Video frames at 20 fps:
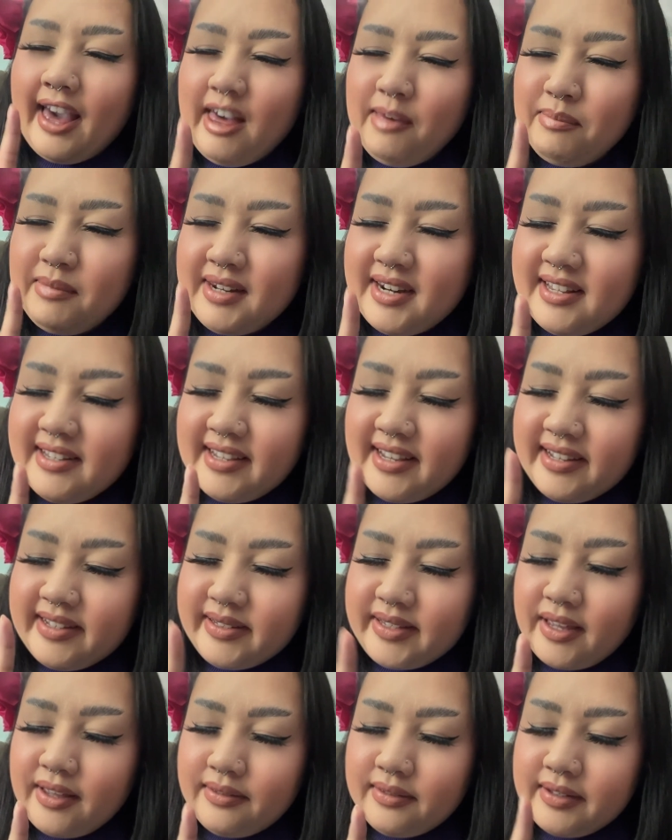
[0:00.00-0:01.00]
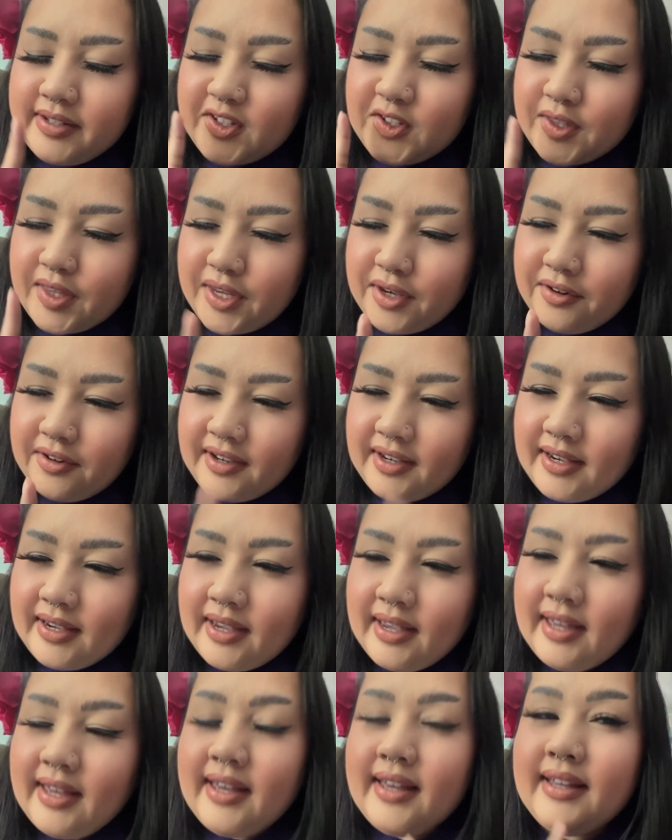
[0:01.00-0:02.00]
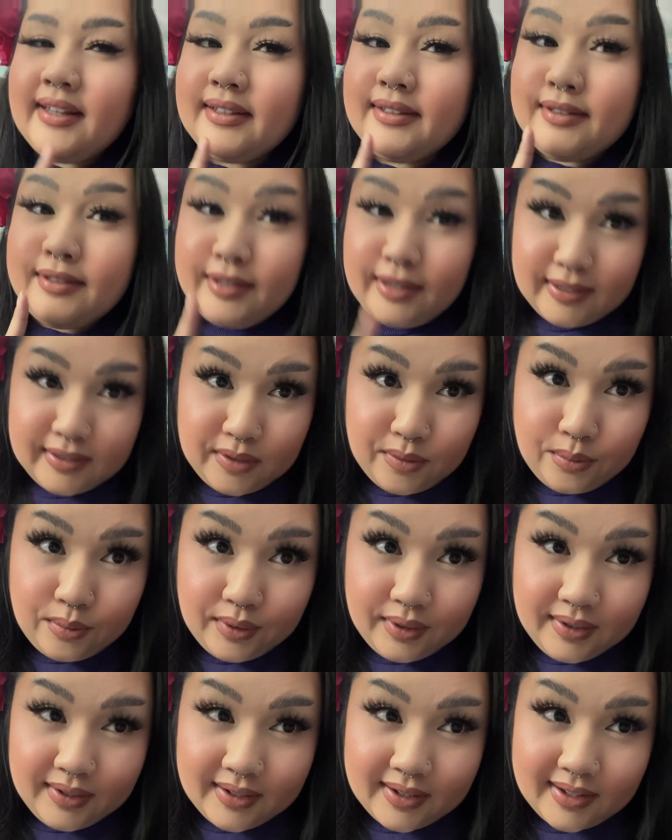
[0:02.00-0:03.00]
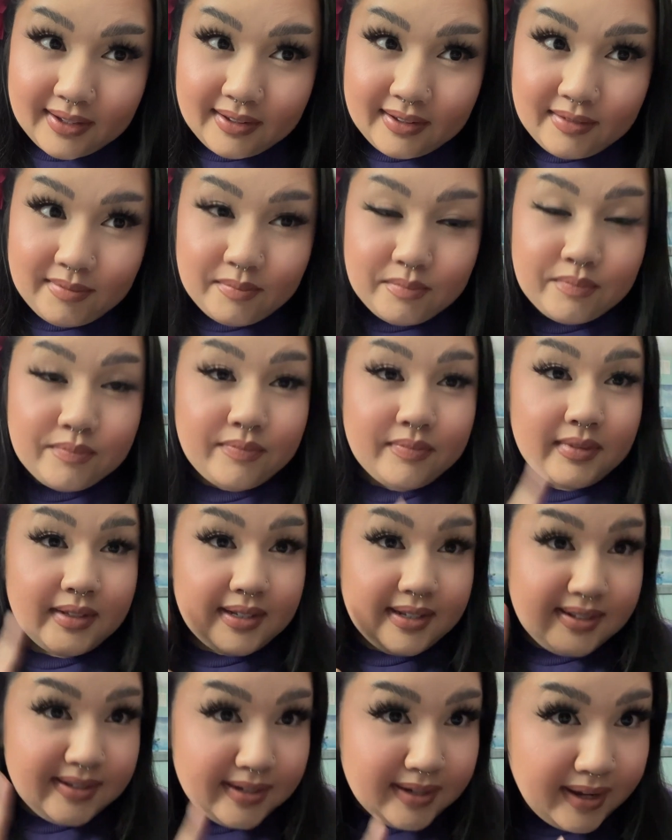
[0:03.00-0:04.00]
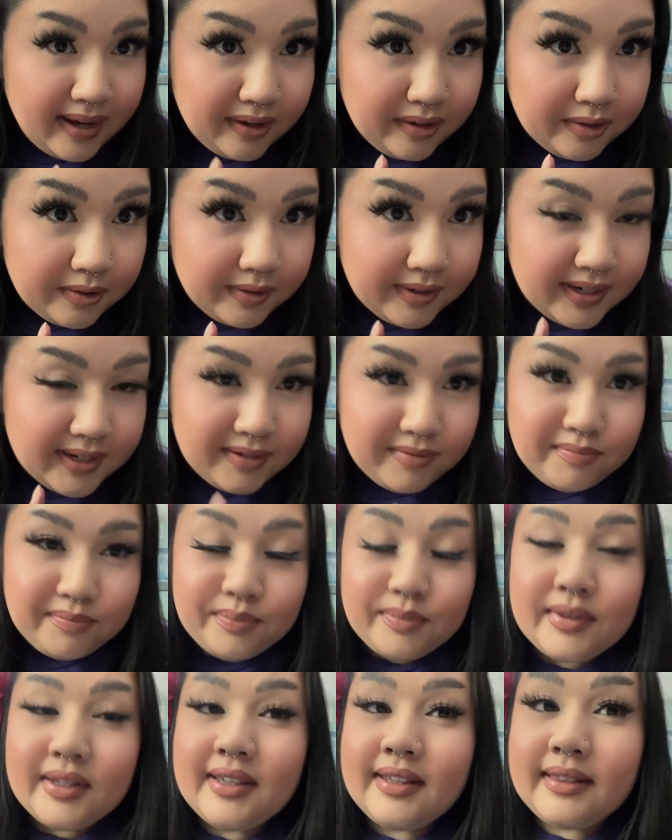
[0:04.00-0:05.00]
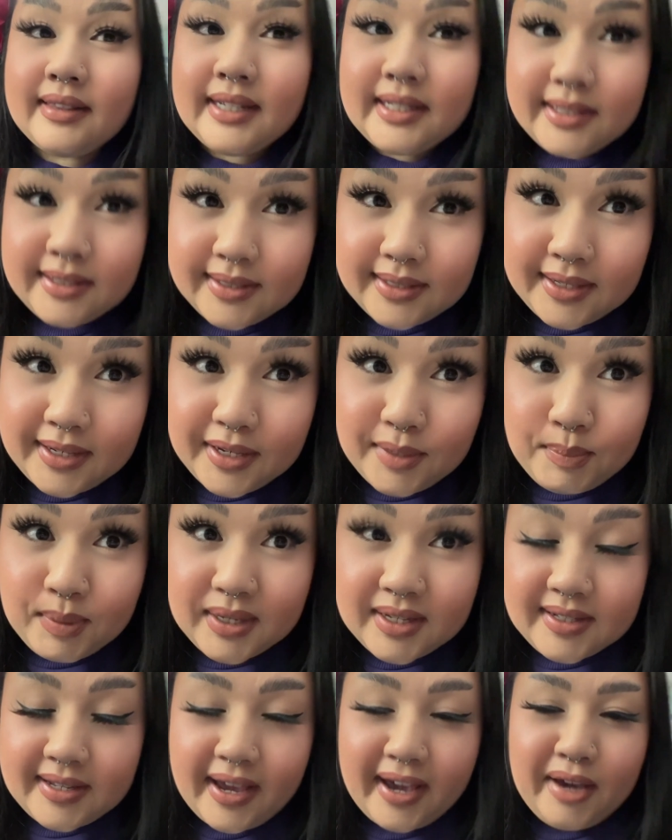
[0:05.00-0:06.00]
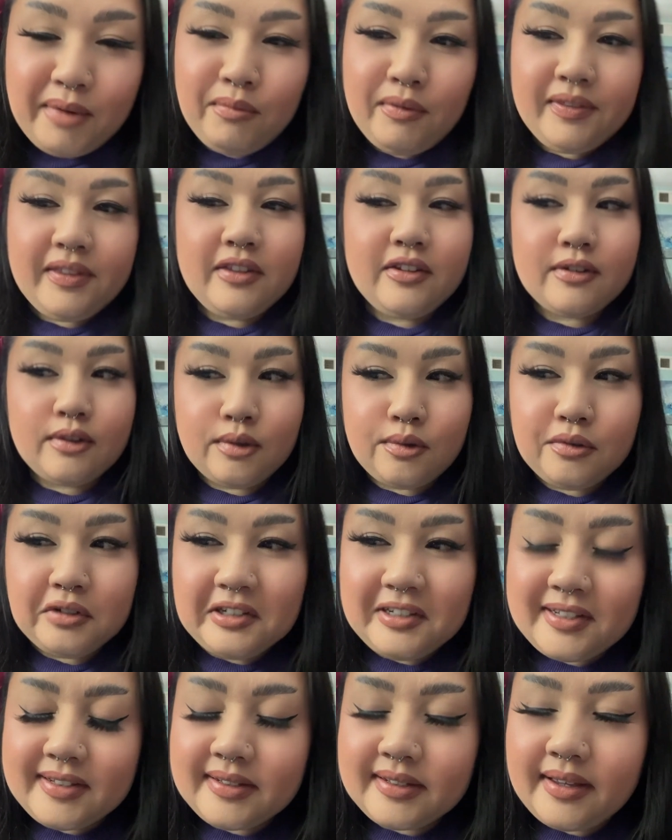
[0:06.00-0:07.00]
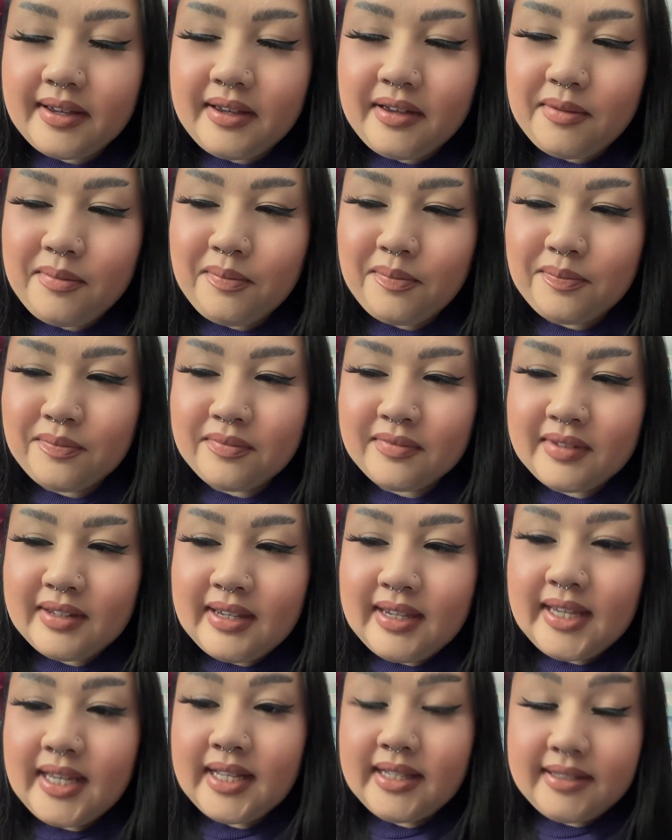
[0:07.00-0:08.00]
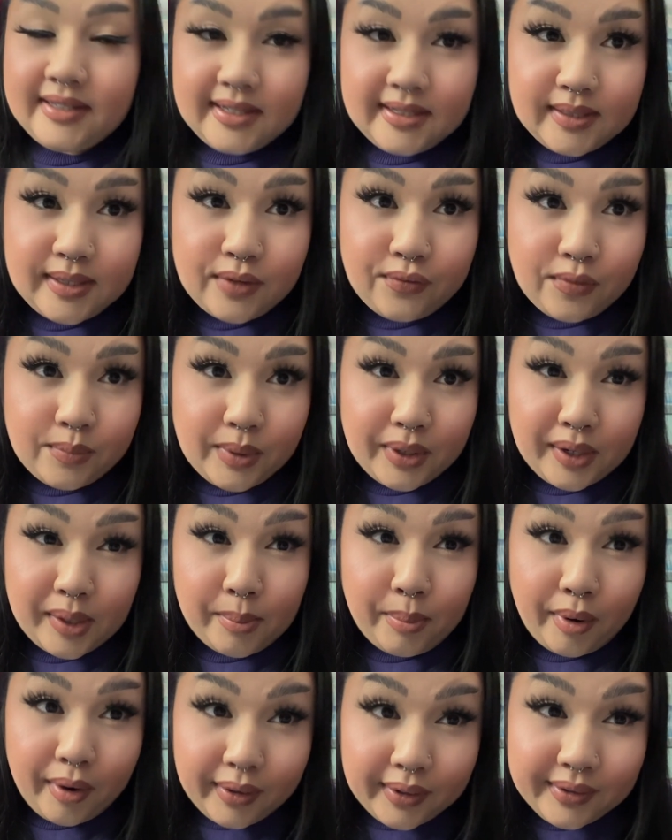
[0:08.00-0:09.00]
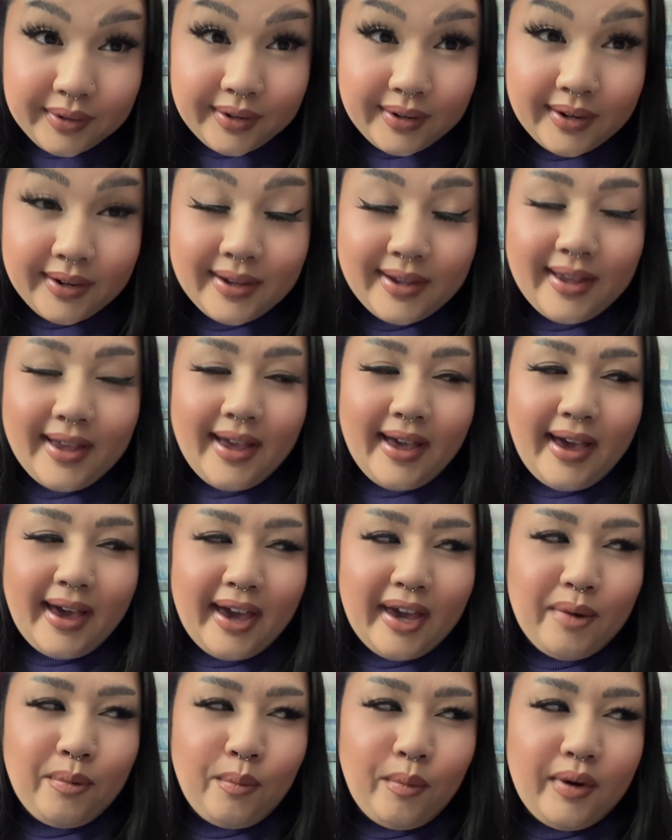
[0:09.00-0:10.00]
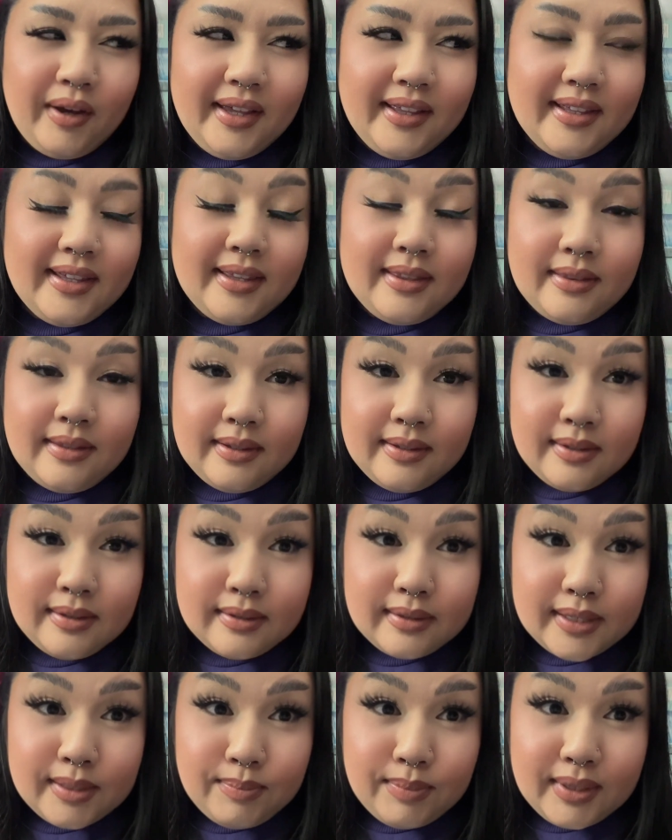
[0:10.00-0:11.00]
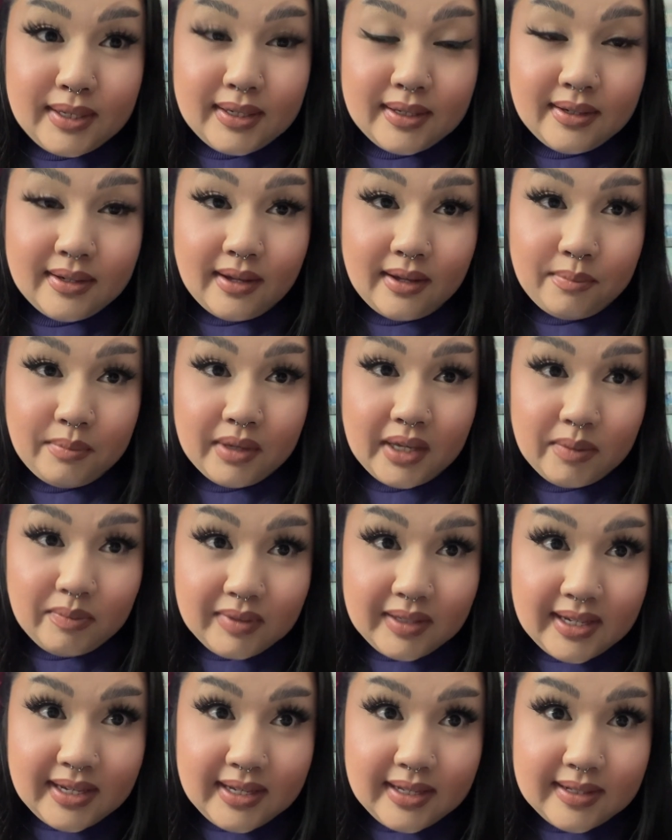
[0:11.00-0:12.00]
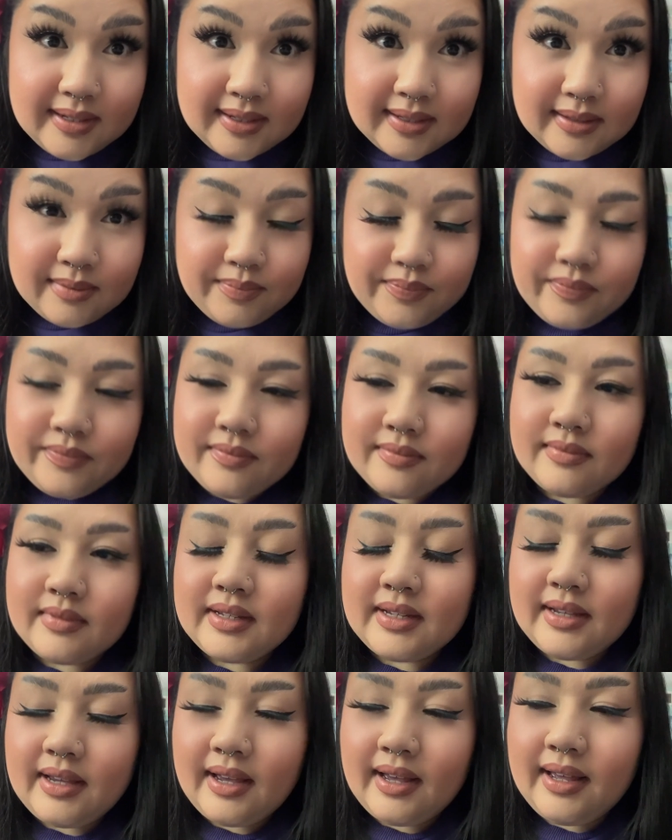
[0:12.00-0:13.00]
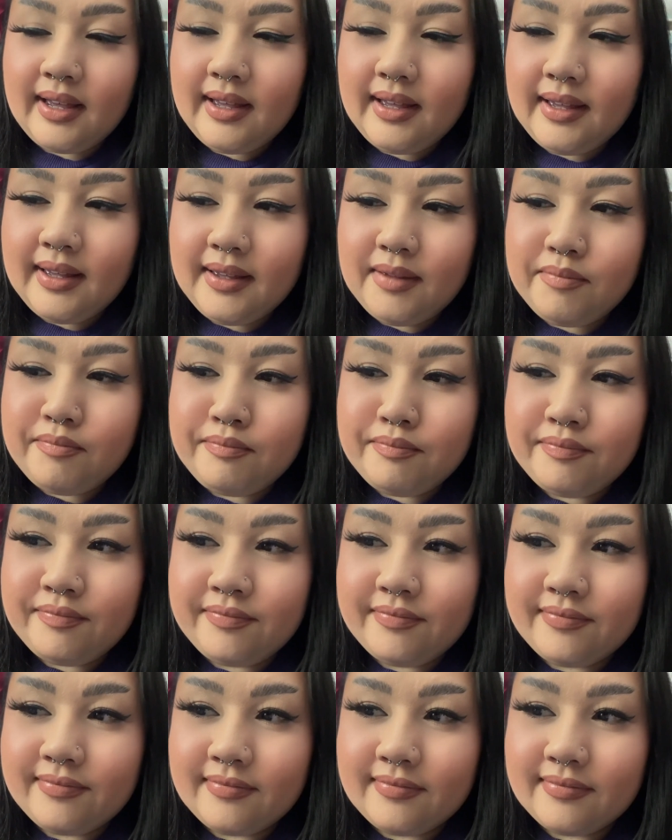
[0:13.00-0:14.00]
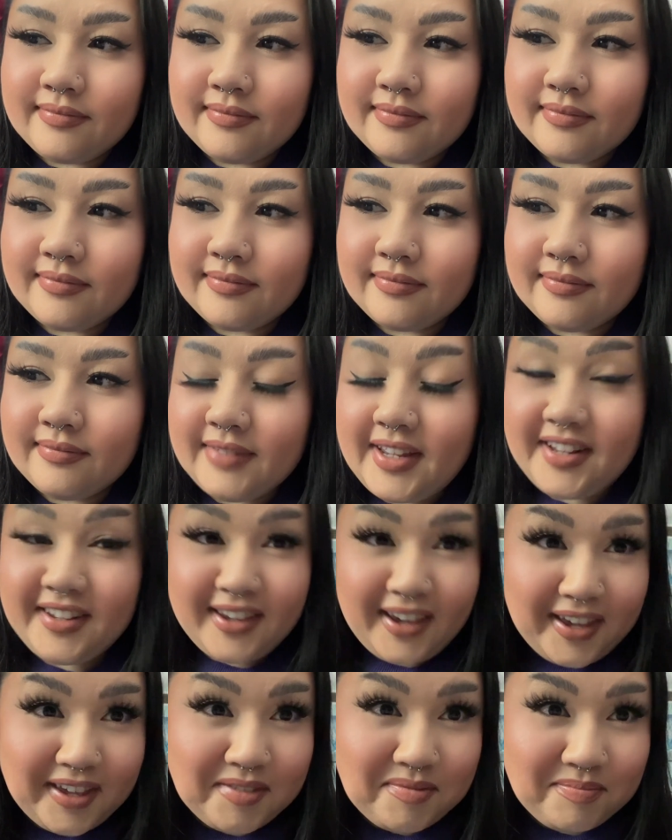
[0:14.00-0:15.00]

gonna test out this theory. Does it work? Is it accurate? Let's see, because I want the Dolores tea set from Harry Potter. I want the sleeping cupcakes, and yeah,